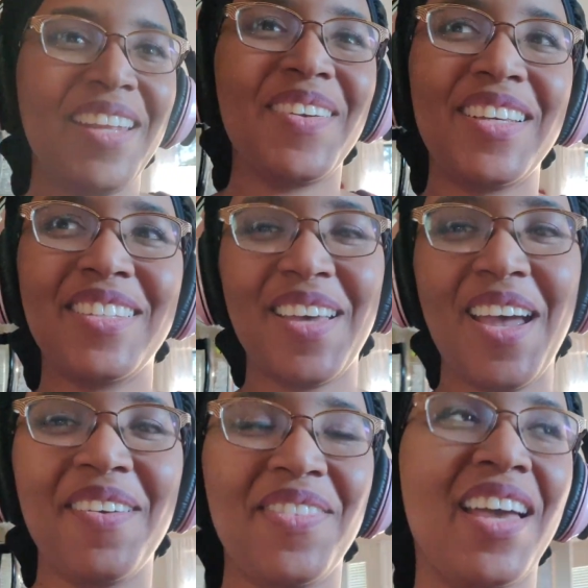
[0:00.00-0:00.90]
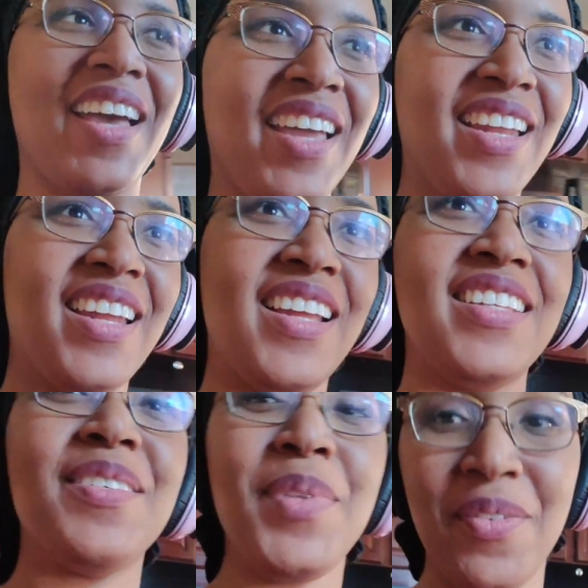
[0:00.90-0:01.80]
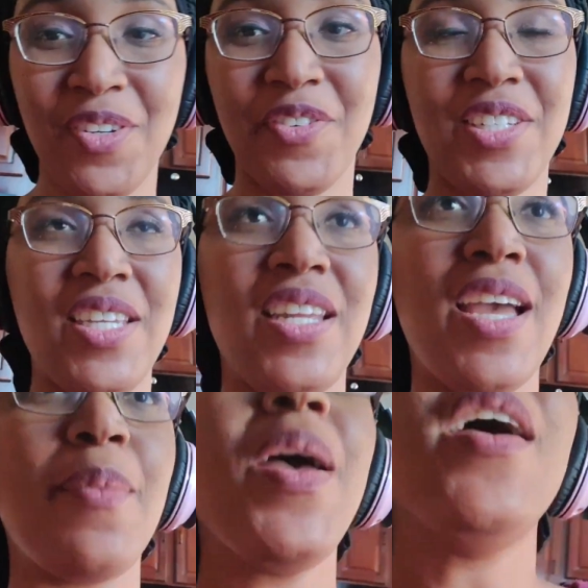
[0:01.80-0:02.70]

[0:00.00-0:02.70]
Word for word: anyways, I have that, some leftovers heating